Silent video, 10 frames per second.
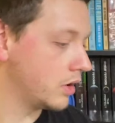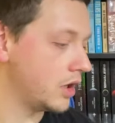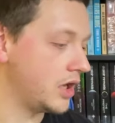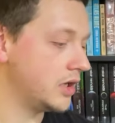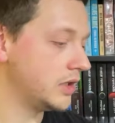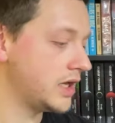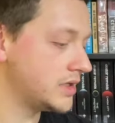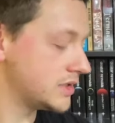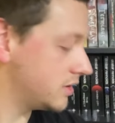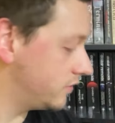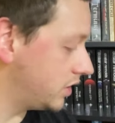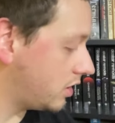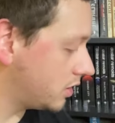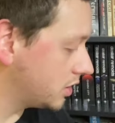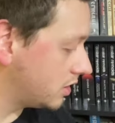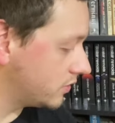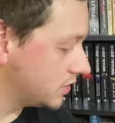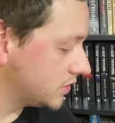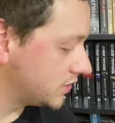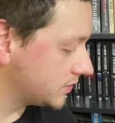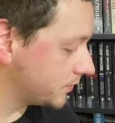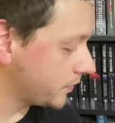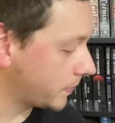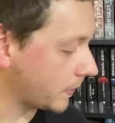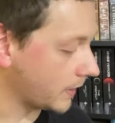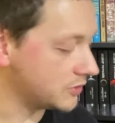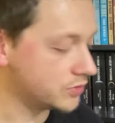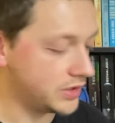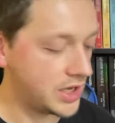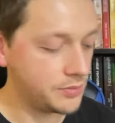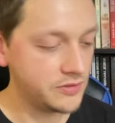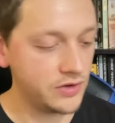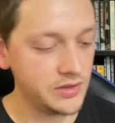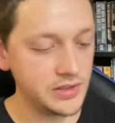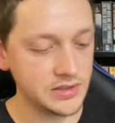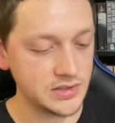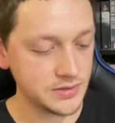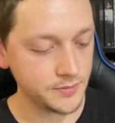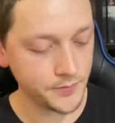And last of the hardcovers, I was really happy to find this.